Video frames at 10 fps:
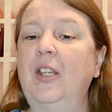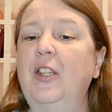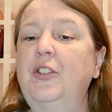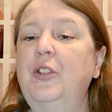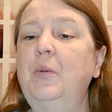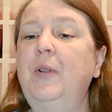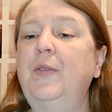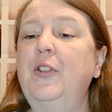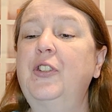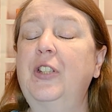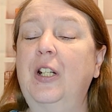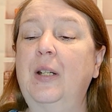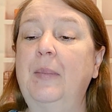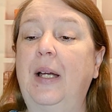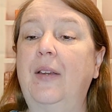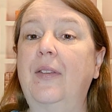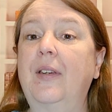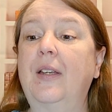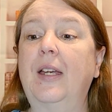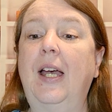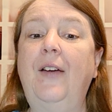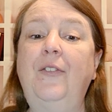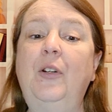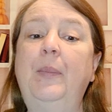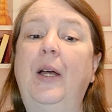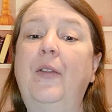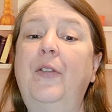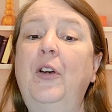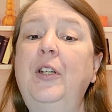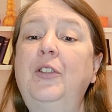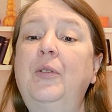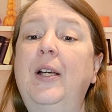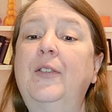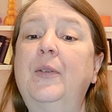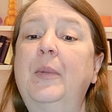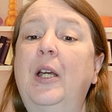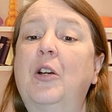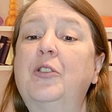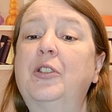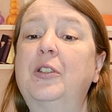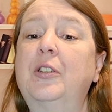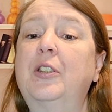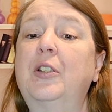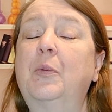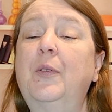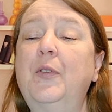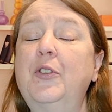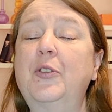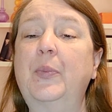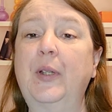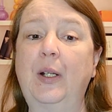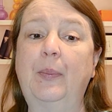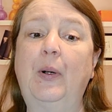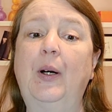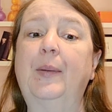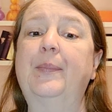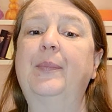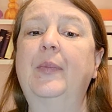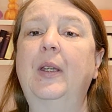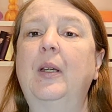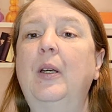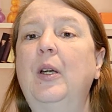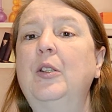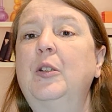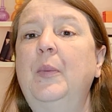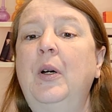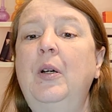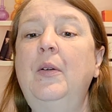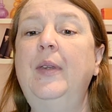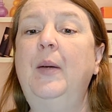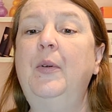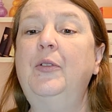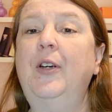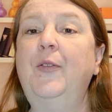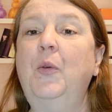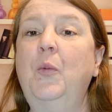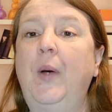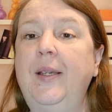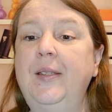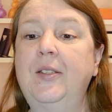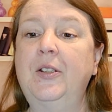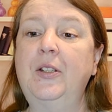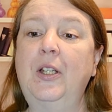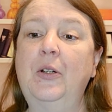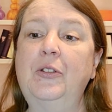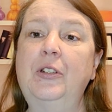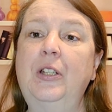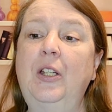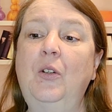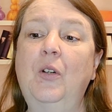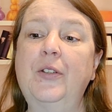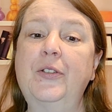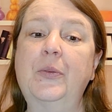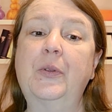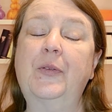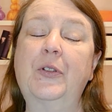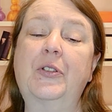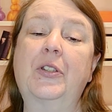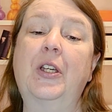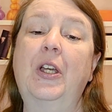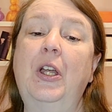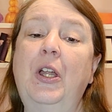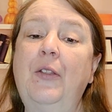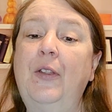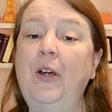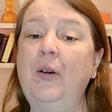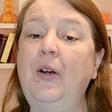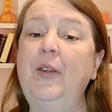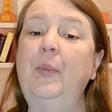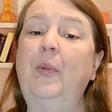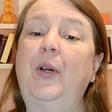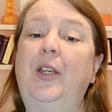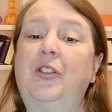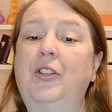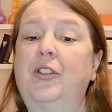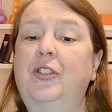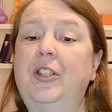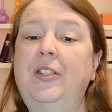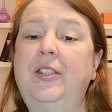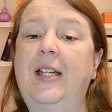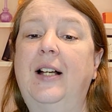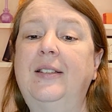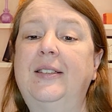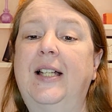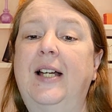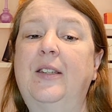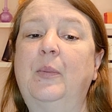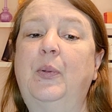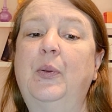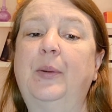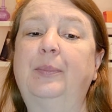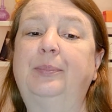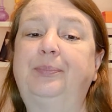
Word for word: The two rivers shared a mouth. After about 30 treks from the ocean, the rivers split apart. Tomorrow they would travel west to the ocean and cross the rivers. There on the bridge, just outside the port.